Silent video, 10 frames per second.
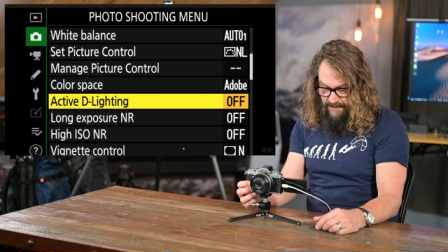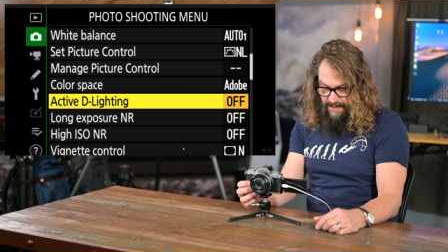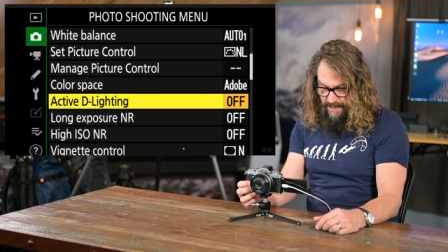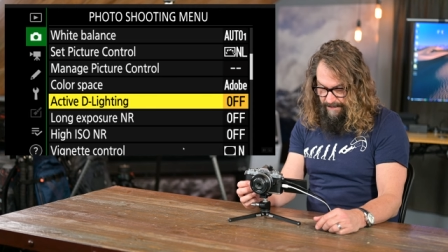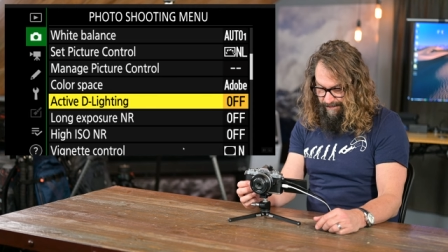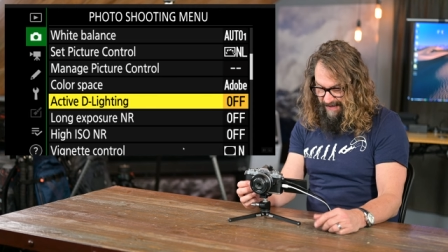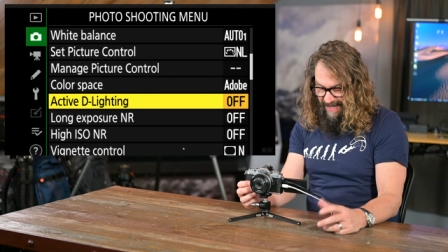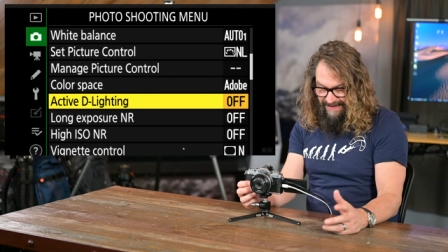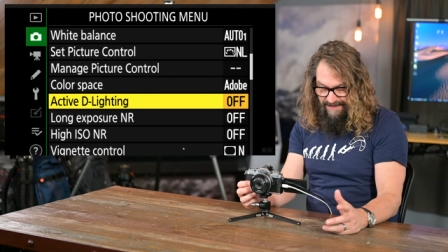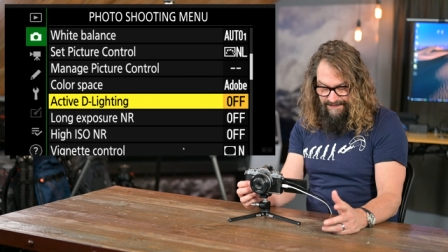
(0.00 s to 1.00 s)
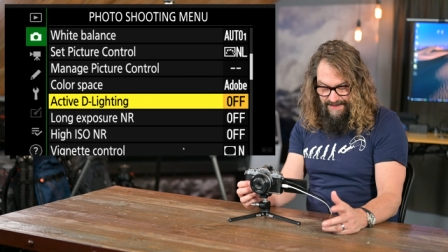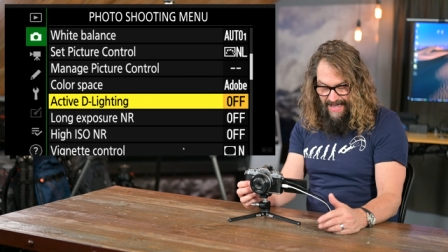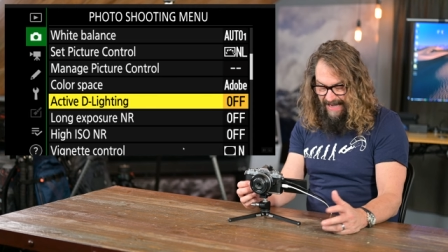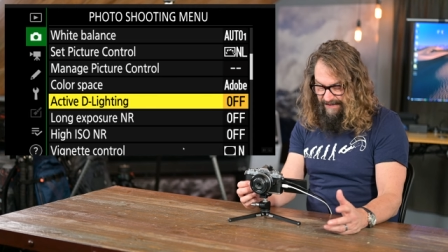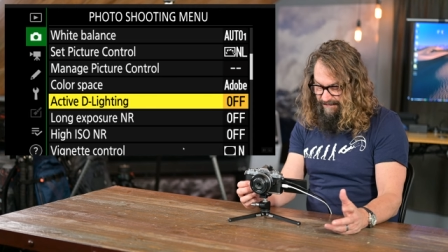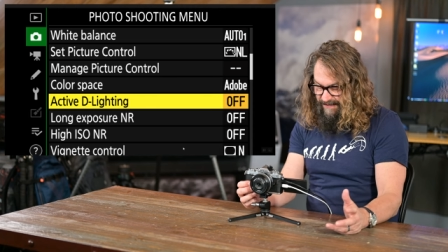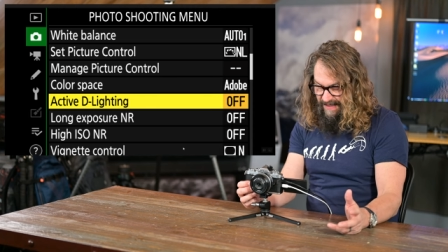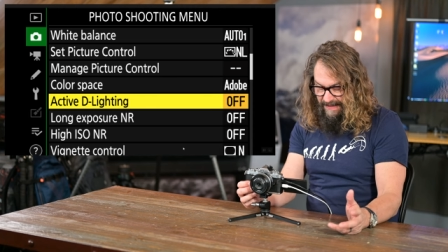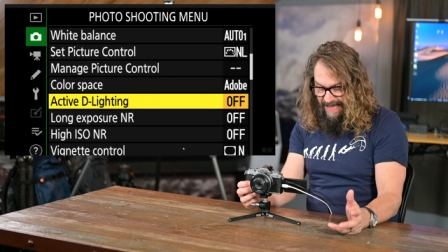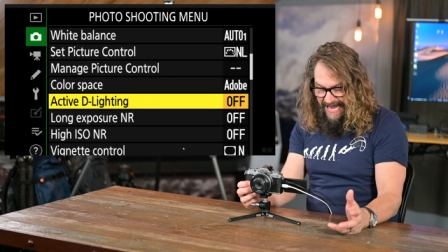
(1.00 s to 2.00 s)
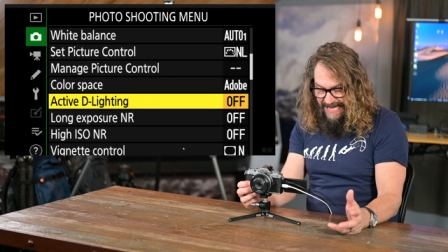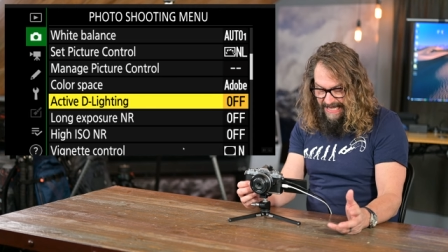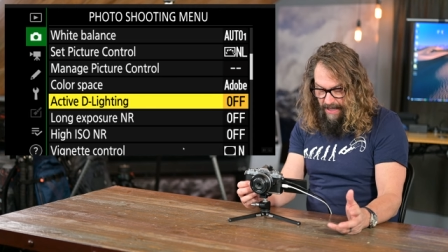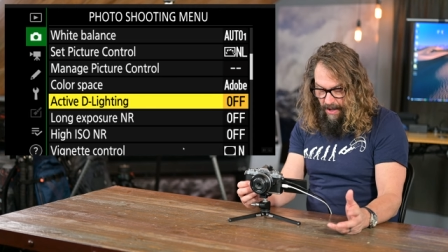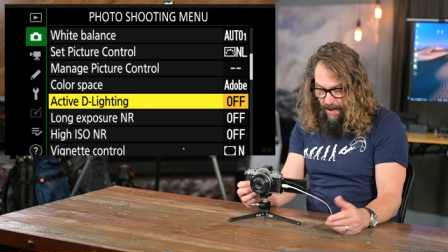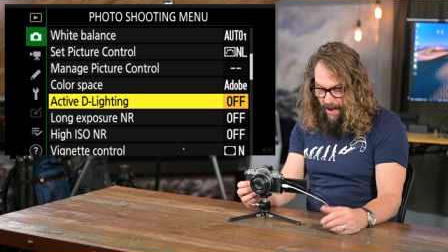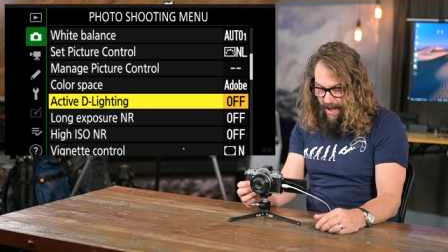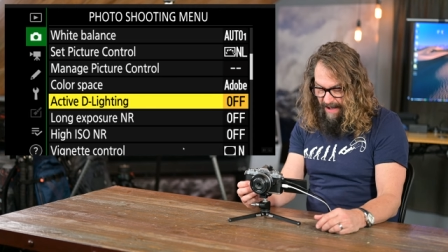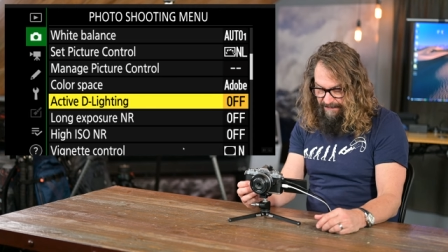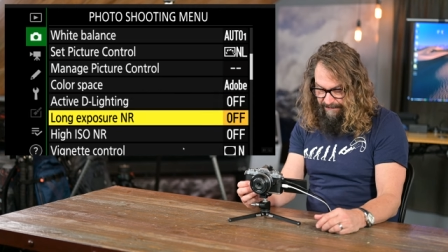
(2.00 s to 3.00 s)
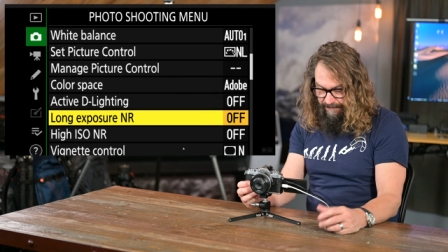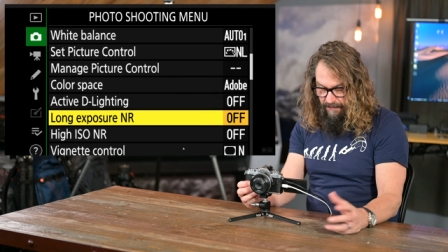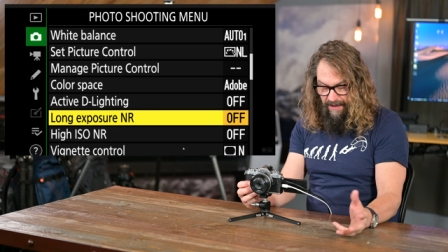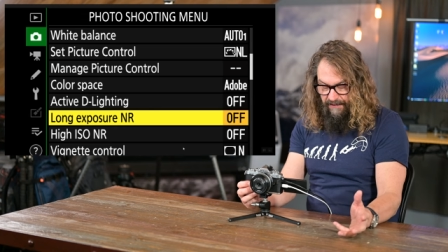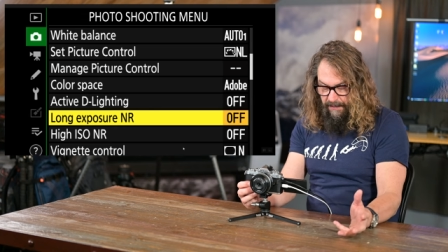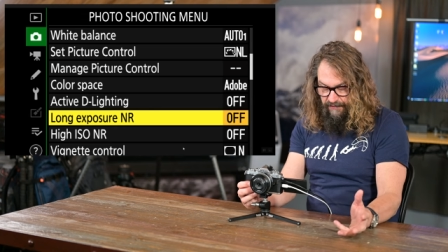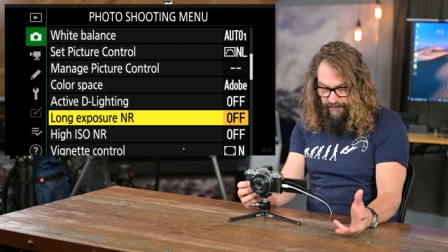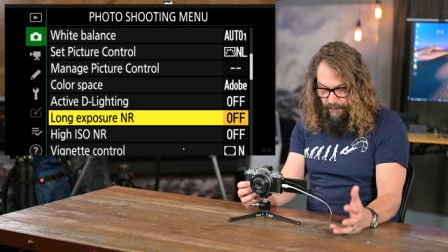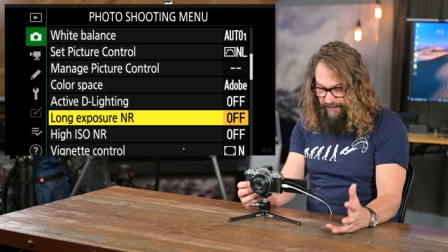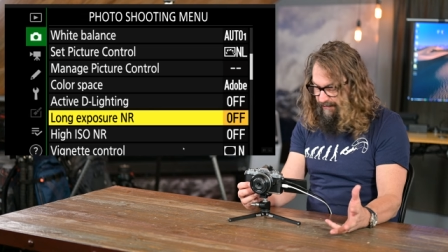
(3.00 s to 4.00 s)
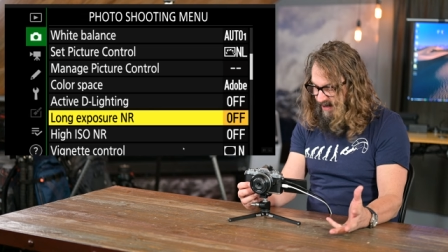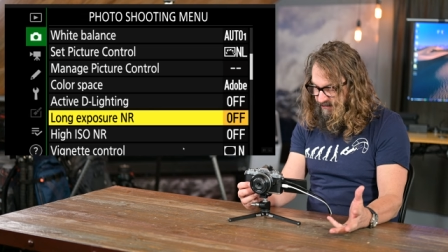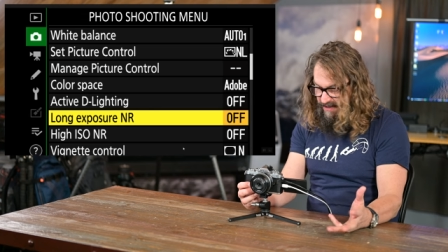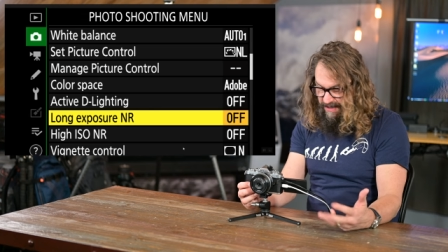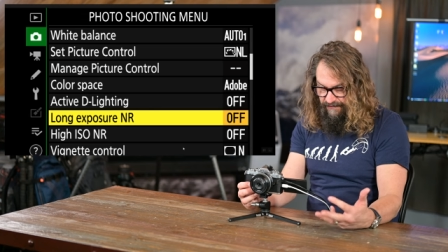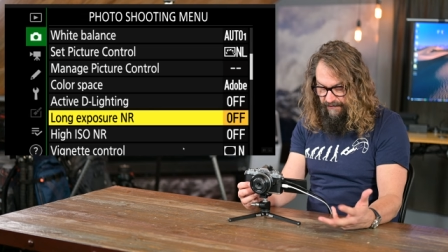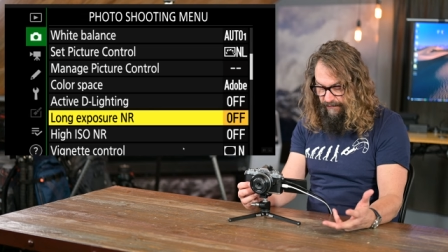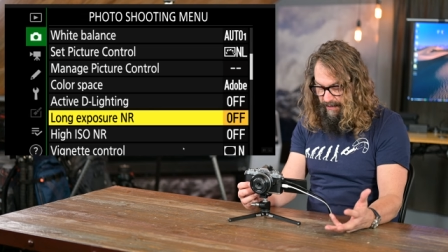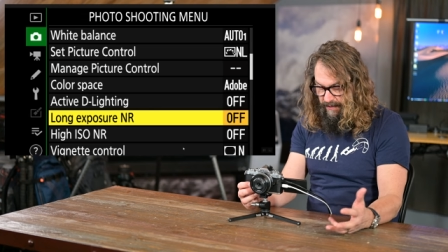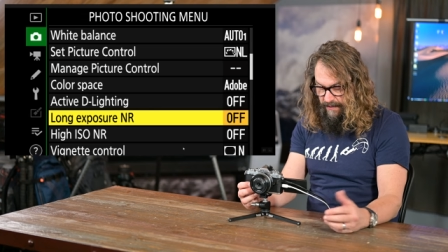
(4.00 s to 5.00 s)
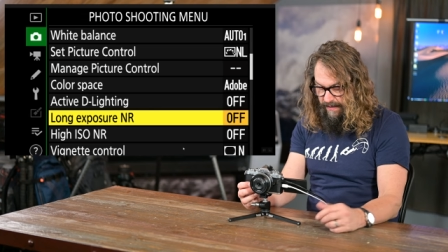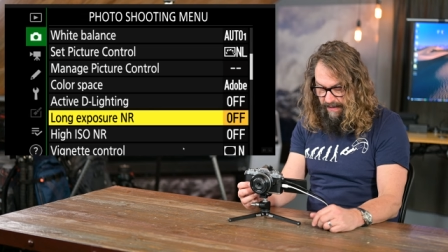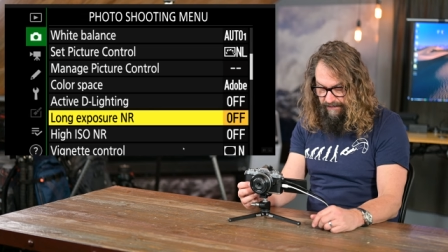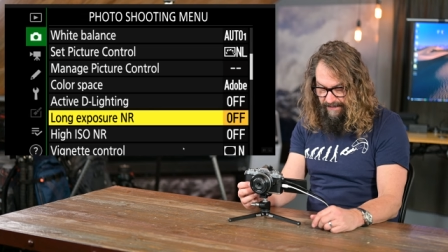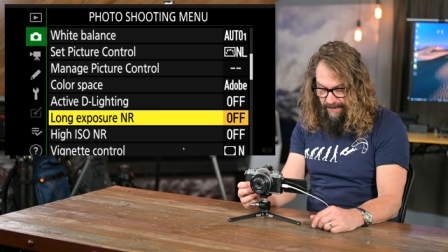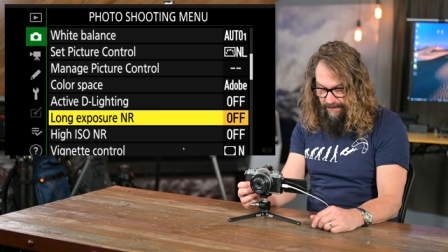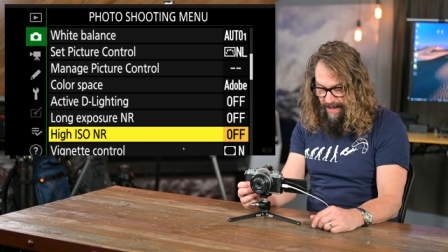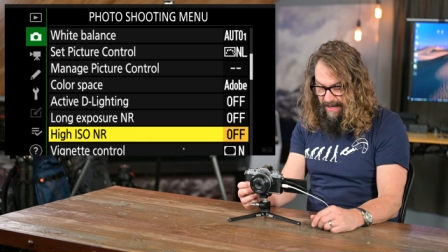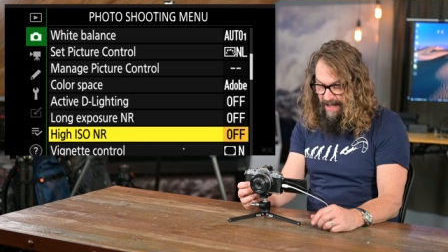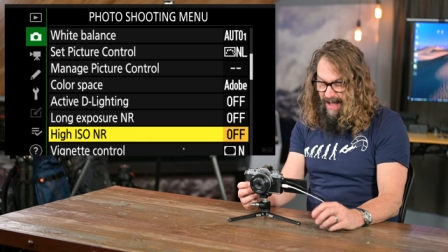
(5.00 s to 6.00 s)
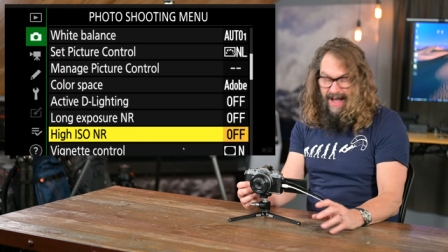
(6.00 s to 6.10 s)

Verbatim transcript: Um, I leave the active D lighting off. Long exposure noise reduction, you can choose whether you're using that or not.